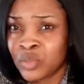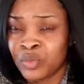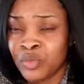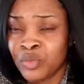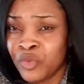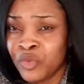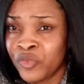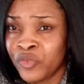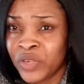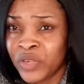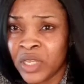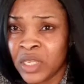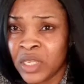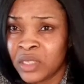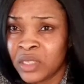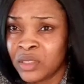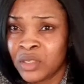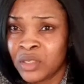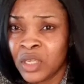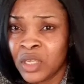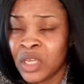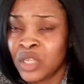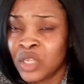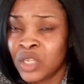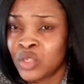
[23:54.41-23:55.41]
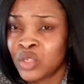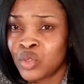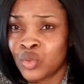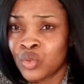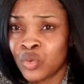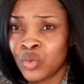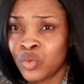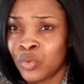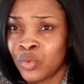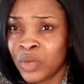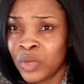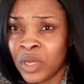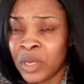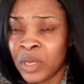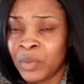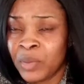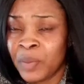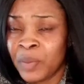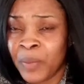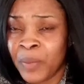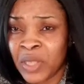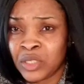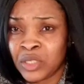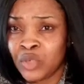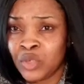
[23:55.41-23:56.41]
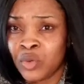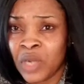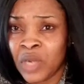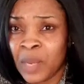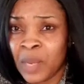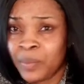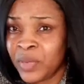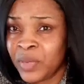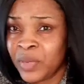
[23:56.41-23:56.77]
moved into a particular